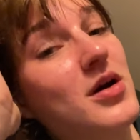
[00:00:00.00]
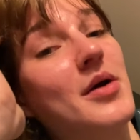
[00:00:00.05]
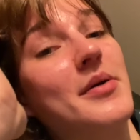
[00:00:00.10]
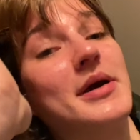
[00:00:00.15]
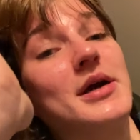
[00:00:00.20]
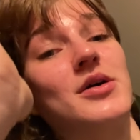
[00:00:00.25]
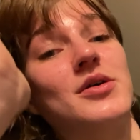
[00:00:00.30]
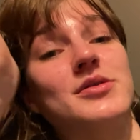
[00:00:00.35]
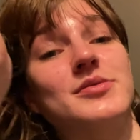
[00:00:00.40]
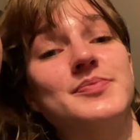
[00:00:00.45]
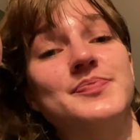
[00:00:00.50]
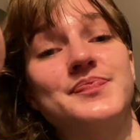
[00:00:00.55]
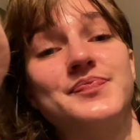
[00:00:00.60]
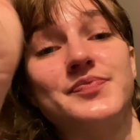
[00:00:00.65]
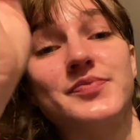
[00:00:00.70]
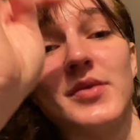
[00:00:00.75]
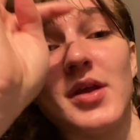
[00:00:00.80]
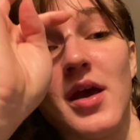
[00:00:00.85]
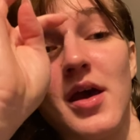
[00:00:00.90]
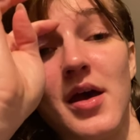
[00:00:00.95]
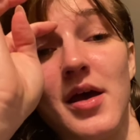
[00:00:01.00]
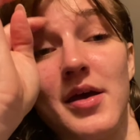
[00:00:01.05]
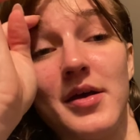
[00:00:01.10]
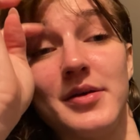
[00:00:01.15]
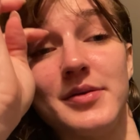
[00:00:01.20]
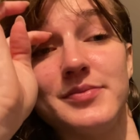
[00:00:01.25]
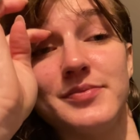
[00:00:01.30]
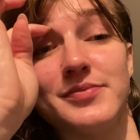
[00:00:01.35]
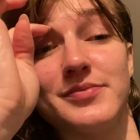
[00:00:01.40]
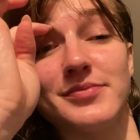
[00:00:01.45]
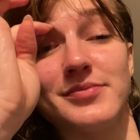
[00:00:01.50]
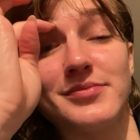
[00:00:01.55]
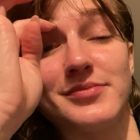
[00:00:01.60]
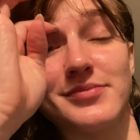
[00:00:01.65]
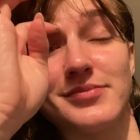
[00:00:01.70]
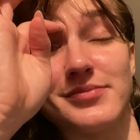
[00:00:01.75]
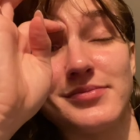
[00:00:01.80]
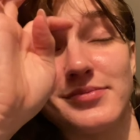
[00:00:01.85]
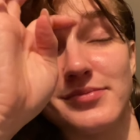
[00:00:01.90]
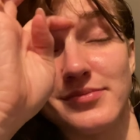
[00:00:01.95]
going on. Um,
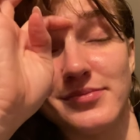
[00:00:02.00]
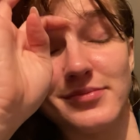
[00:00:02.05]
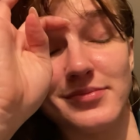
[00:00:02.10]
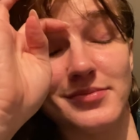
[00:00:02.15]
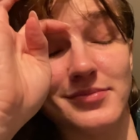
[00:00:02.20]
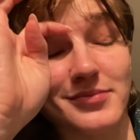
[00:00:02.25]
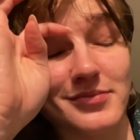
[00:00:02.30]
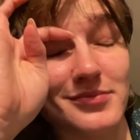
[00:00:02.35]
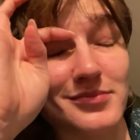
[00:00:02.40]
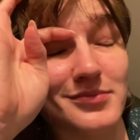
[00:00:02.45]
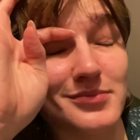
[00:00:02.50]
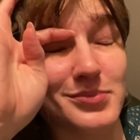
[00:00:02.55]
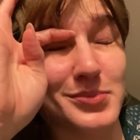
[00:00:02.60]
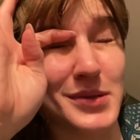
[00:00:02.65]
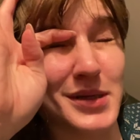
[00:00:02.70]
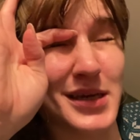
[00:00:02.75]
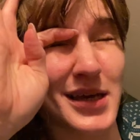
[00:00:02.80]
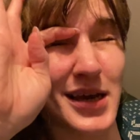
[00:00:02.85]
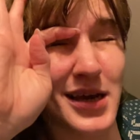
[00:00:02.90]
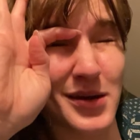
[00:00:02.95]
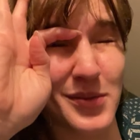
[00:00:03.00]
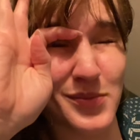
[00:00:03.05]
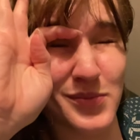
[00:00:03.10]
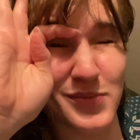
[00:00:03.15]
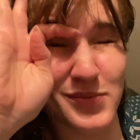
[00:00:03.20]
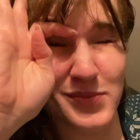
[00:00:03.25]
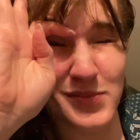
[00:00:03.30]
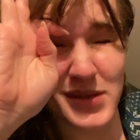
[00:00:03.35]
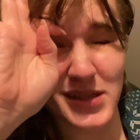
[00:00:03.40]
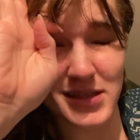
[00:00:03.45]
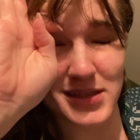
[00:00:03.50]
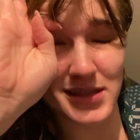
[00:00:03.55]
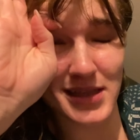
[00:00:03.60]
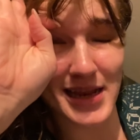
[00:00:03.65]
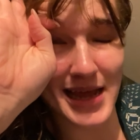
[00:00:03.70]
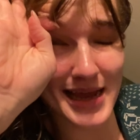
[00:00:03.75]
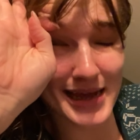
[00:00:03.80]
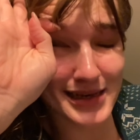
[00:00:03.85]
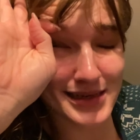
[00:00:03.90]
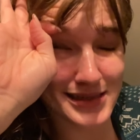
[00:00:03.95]
but yeah, I'm it's
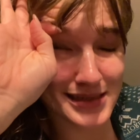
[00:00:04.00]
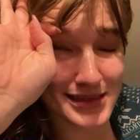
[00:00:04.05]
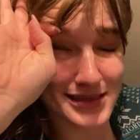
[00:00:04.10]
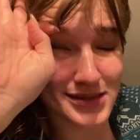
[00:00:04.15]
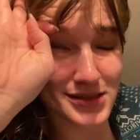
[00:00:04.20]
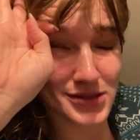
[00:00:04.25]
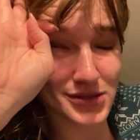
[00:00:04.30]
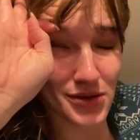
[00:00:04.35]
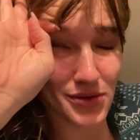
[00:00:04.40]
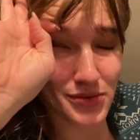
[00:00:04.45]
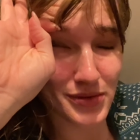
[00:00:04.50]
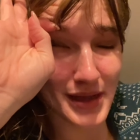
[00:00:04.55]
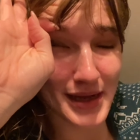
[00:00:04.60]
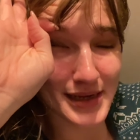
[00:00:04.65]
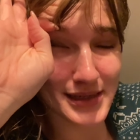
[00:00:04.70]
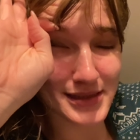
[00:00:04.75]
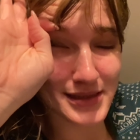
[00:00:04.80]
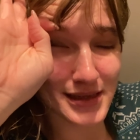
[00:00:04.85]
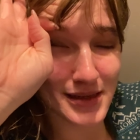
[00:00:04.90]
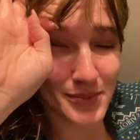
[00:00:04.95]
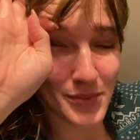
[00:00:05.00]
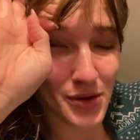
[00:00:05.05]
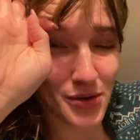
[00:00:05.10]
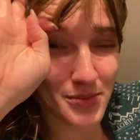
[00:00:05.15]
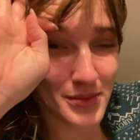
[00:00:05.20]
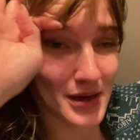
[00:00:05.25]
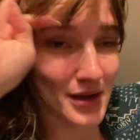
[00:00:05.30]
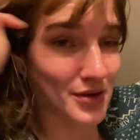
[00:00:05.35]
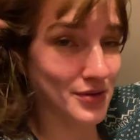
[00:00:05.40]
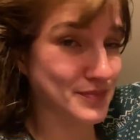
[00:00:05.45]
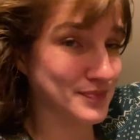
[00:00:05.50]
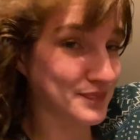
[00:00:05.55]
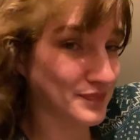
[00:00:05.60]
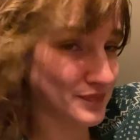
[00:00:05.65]
late. It's so late. I'm home now.